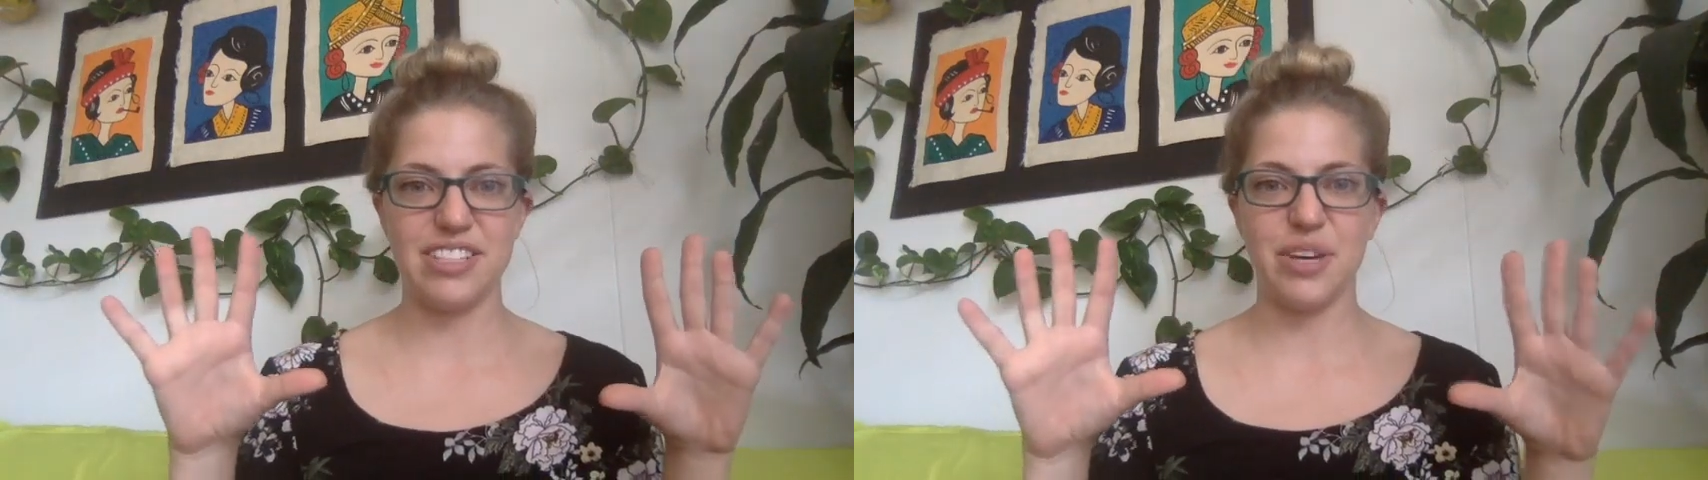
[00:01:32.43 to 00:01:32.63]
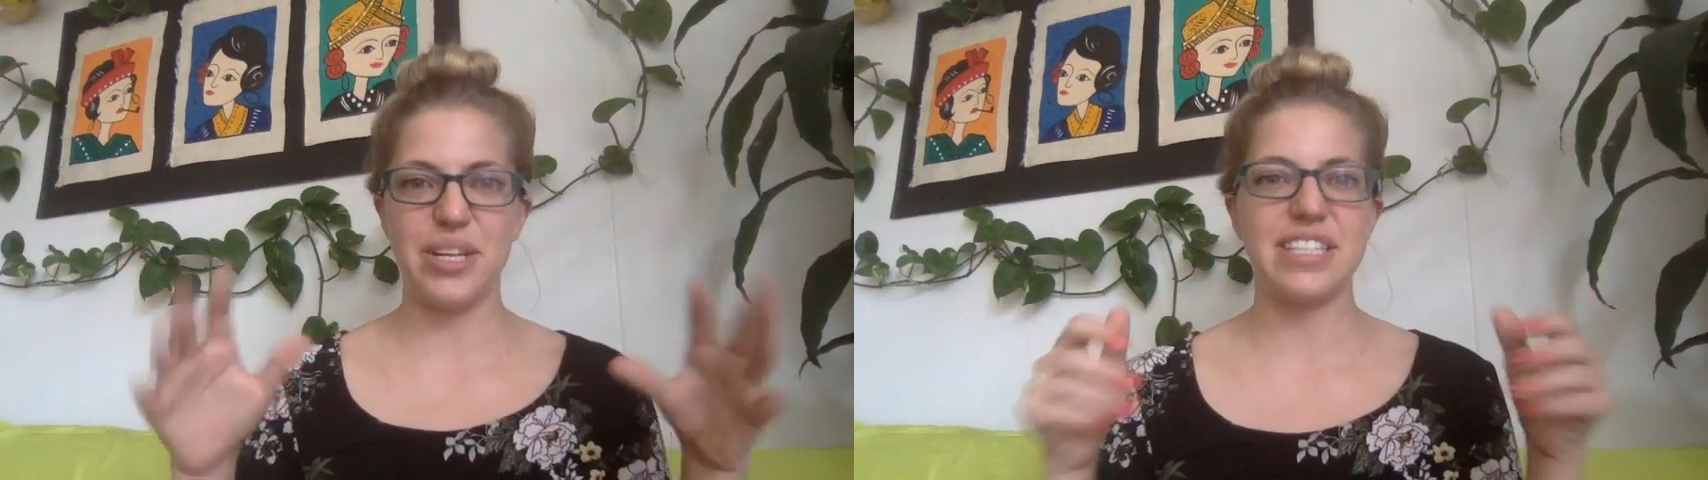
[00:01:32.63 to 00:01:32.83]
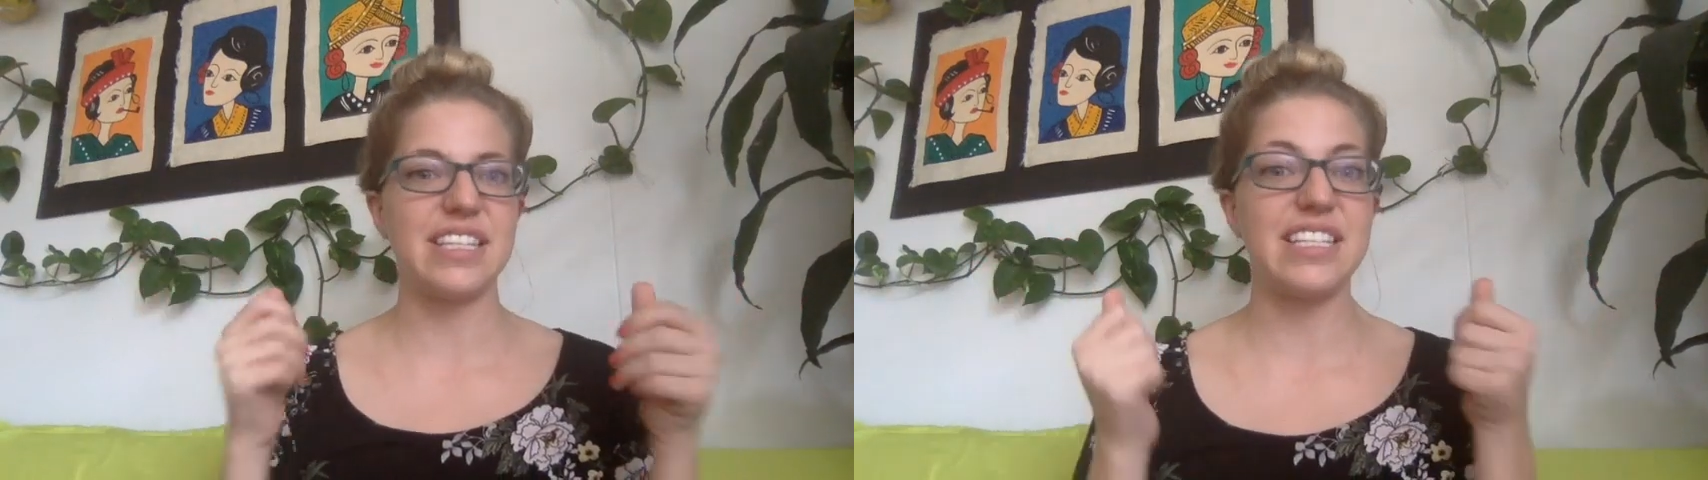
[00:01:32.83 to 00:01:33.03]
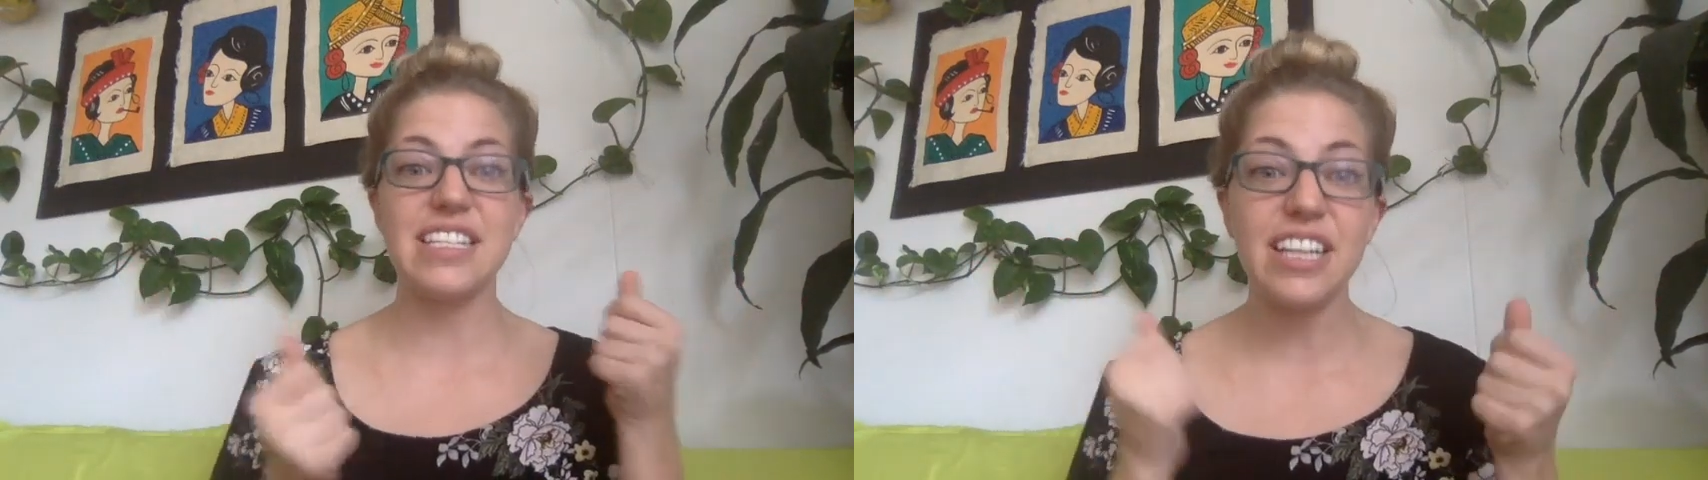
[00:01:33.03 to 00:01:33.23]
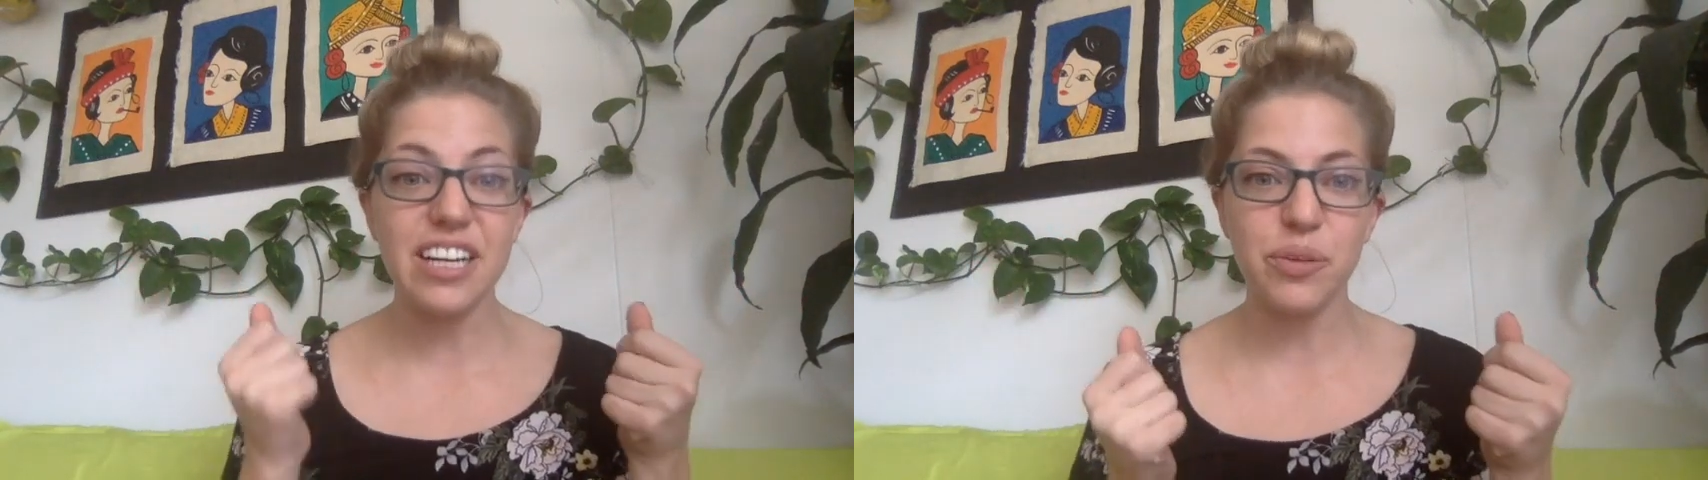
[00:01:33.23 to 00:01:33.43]
So it's the
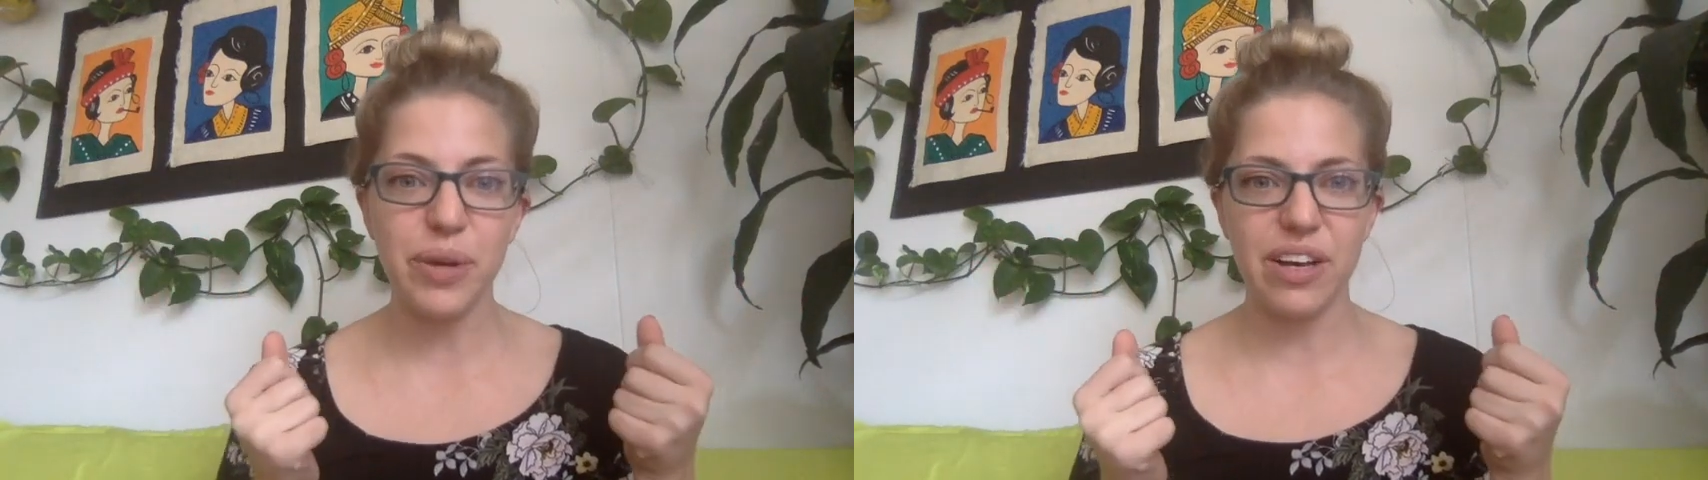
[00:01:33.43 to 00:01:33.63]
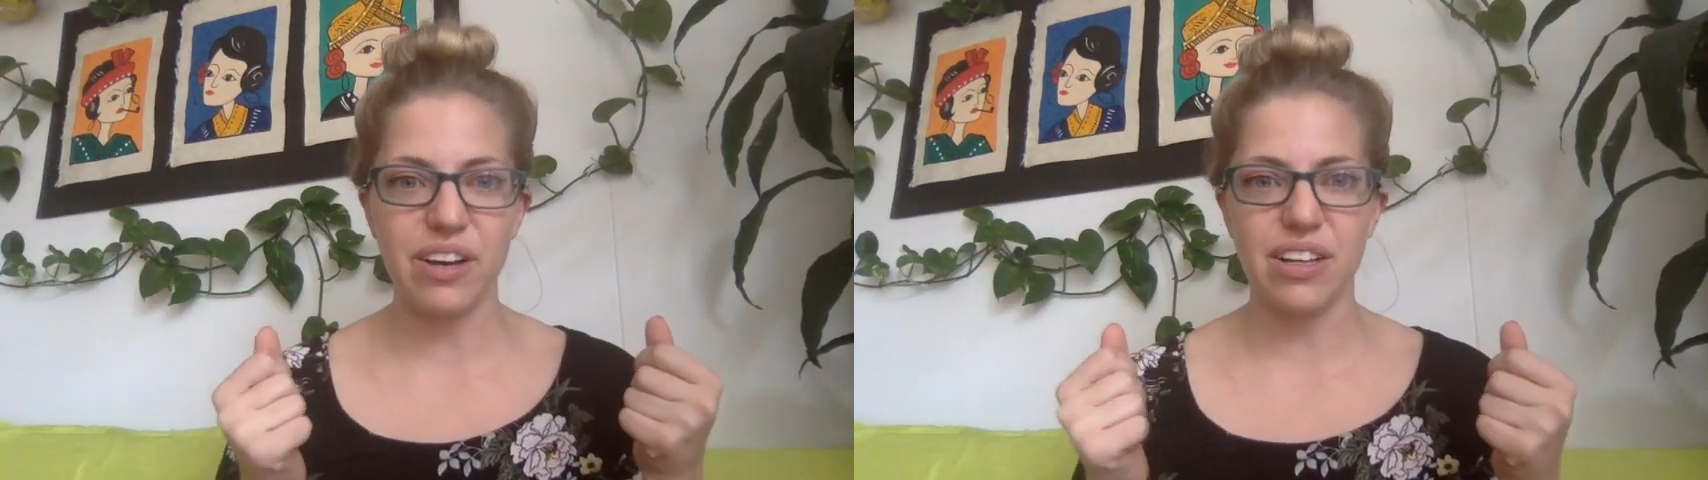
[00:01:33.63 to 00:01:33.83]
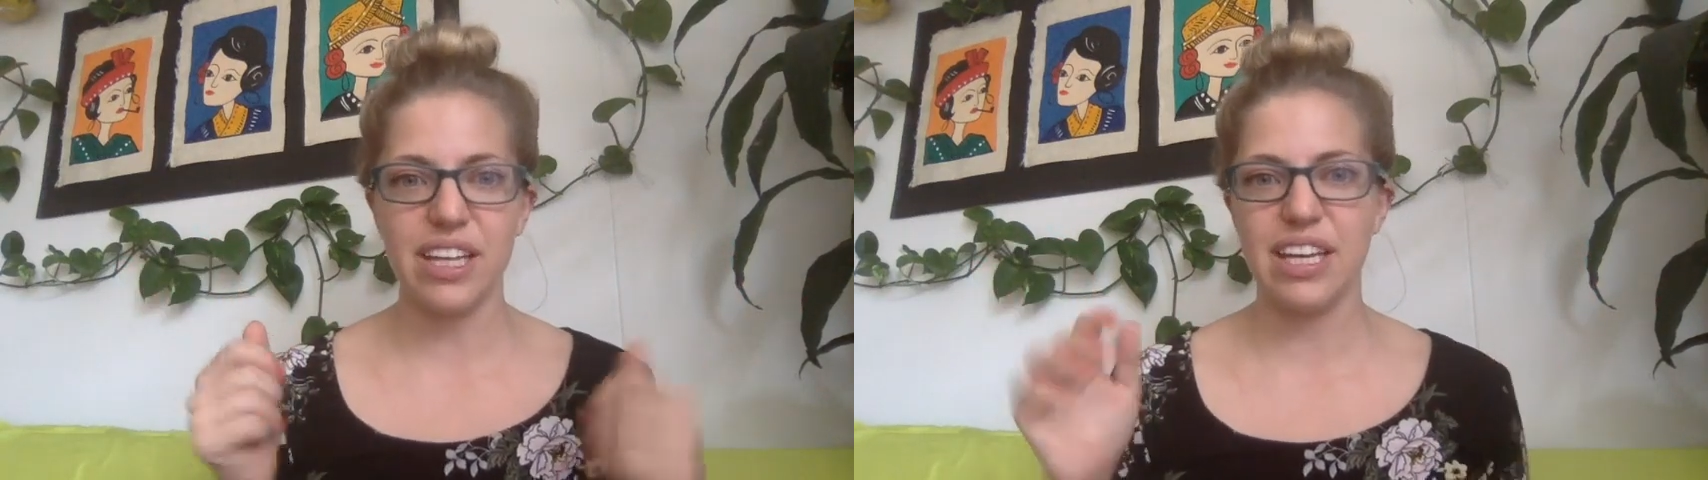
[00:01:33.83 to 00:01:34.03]
steering wheel,